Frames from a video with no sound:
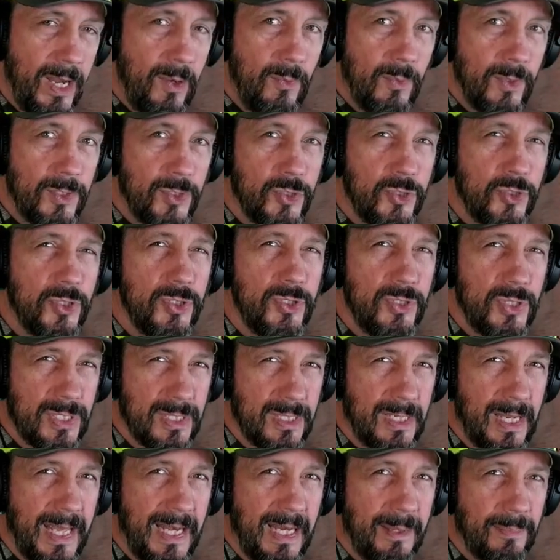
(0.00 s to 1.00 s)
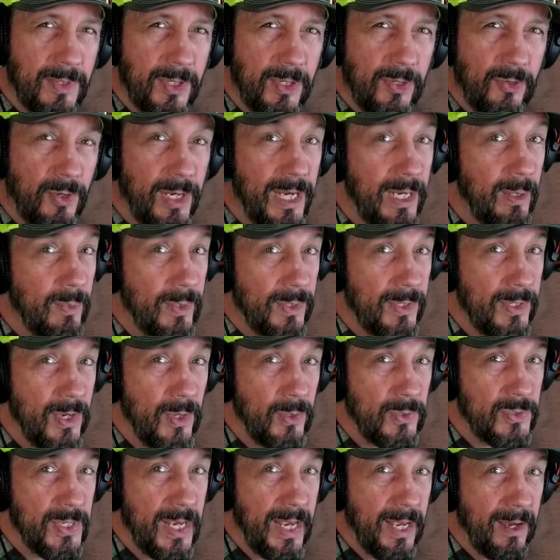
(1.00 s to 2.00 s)
should just light up the green with no
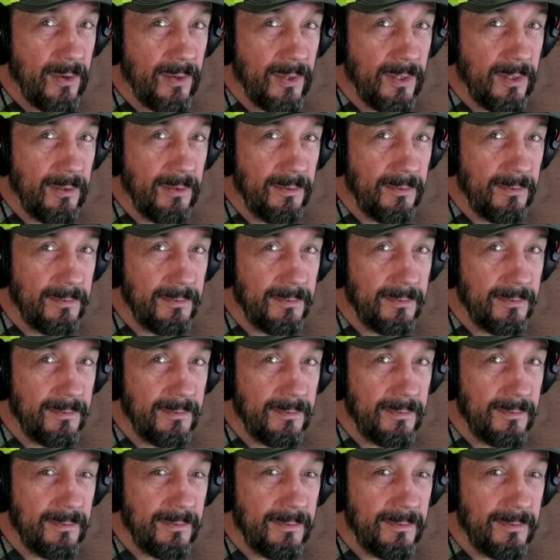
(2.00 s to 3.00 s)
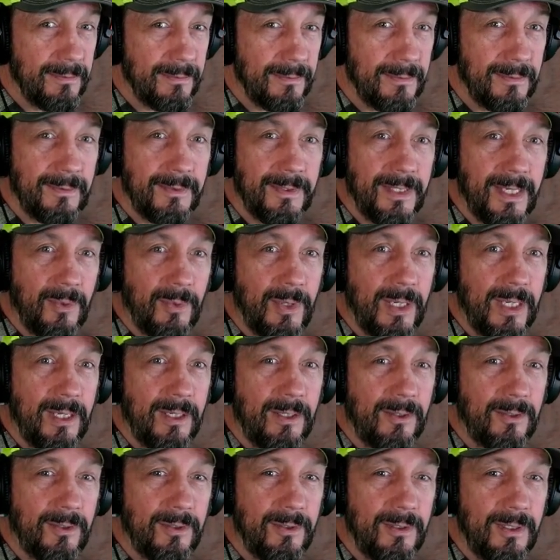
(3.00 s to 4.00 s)
sound. There we go.
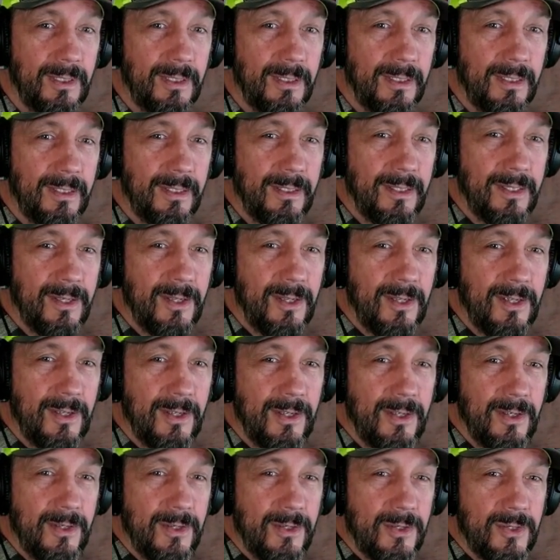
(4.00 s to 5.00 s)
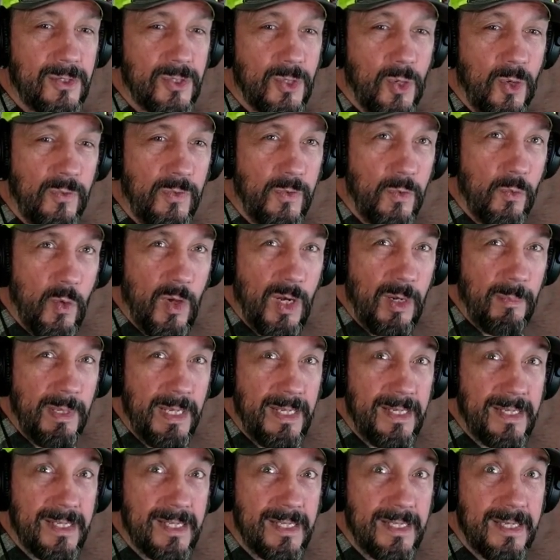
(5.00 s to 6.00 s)
So if you want to be
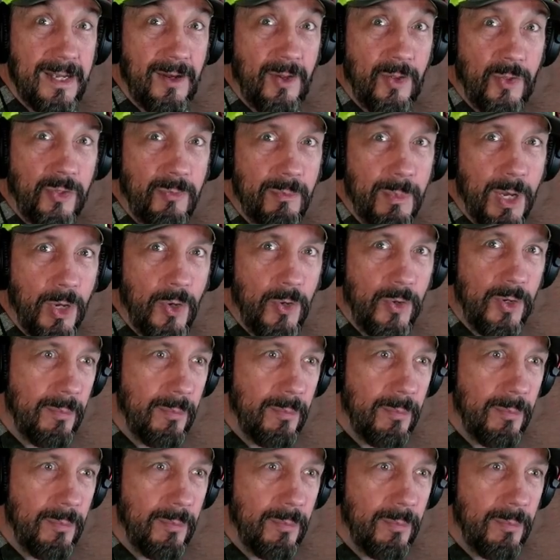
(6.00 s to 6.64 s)
stealth mode and be